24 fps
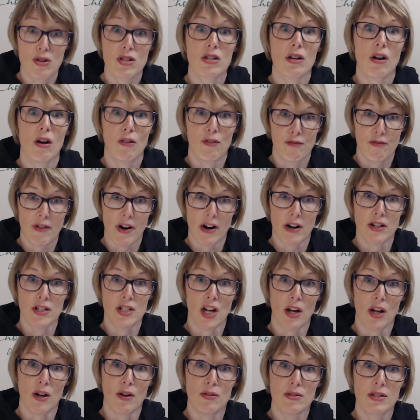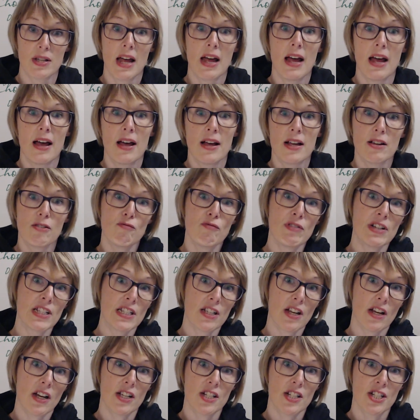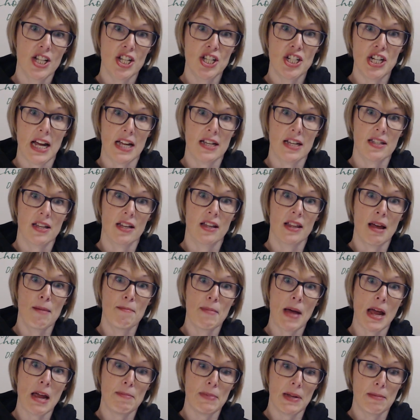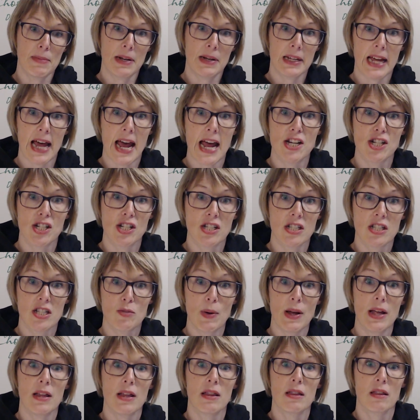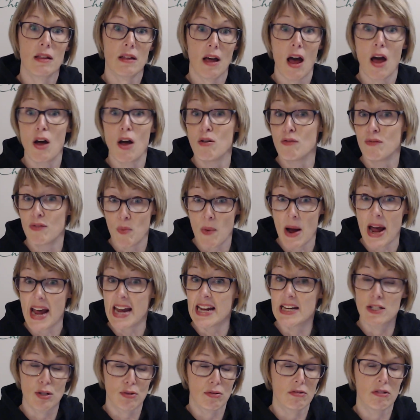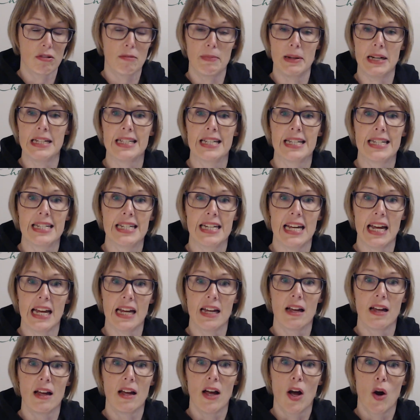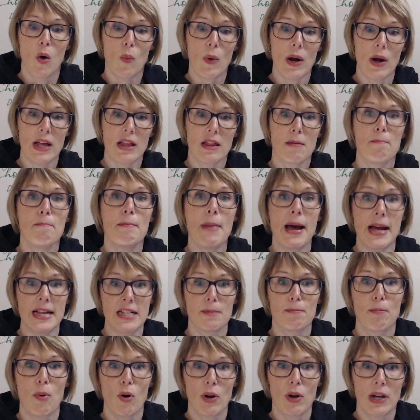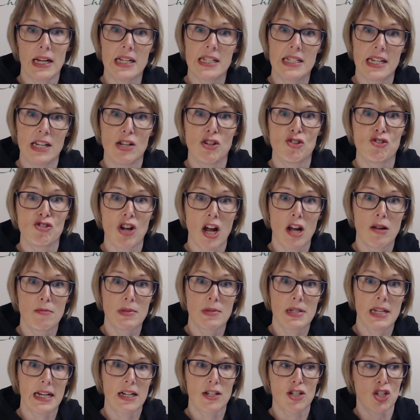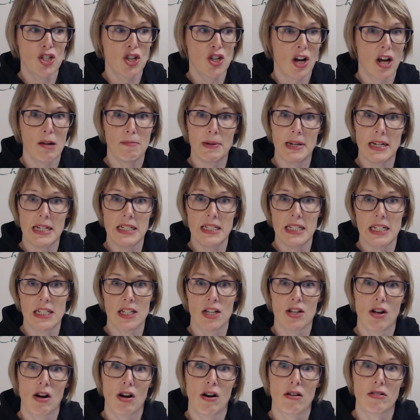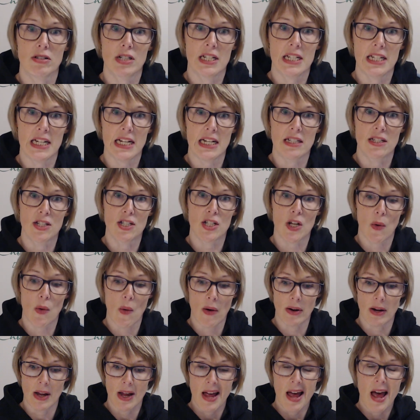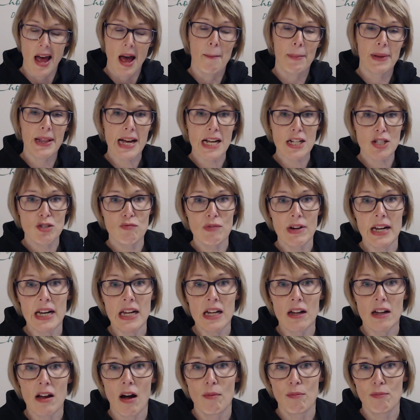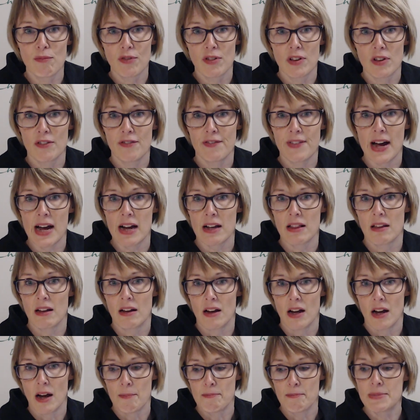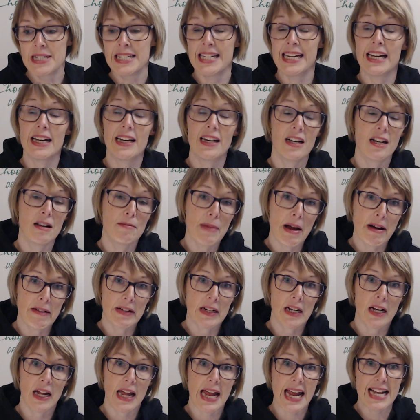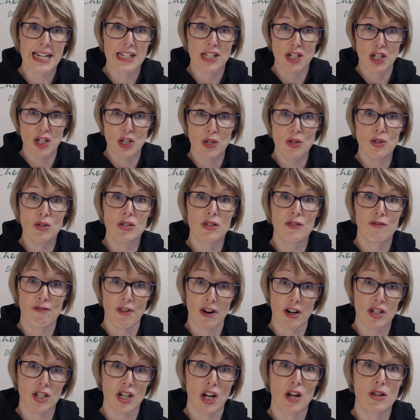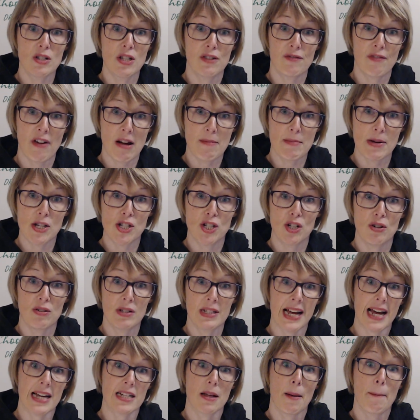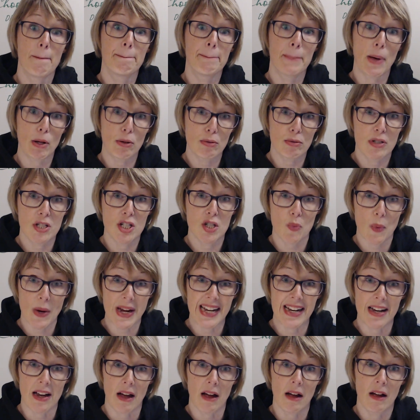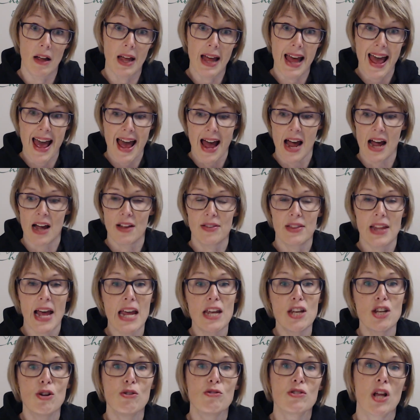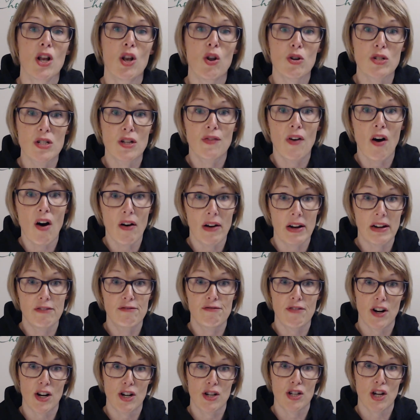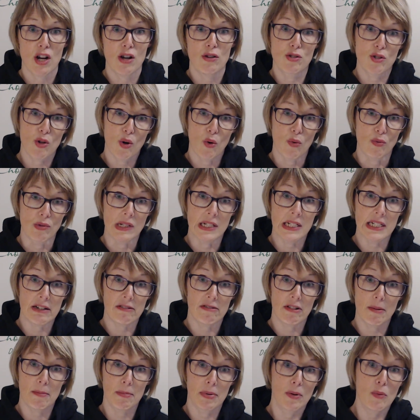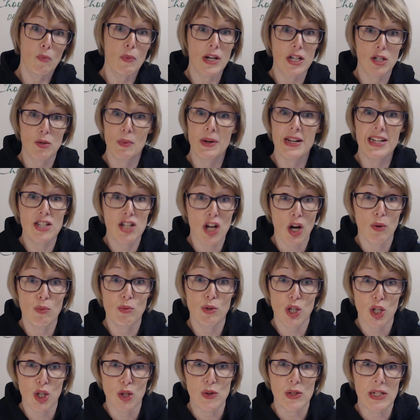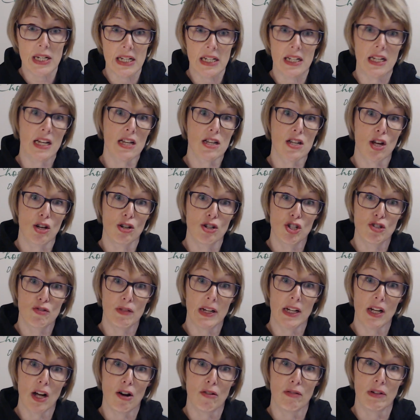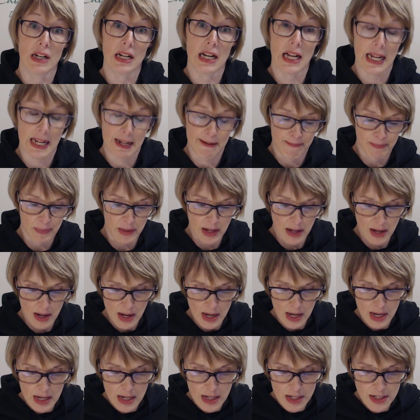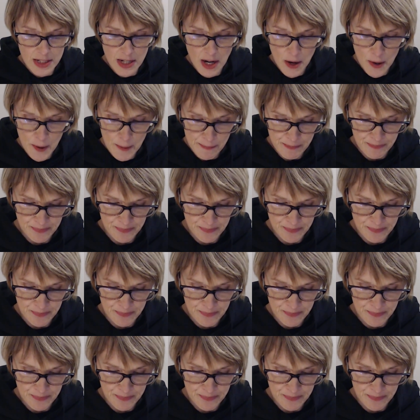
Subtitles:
of fructose, research suggests that there may be implications with overweight or obesity, with metabolic syndromes linked to diabetes and heart disease and so on. But that's really come from the fact that, particularly in America, fructose is very much used as a bulk sweetener, and they use a lot of high fructose corn syrup, which we don't use in this country currently. So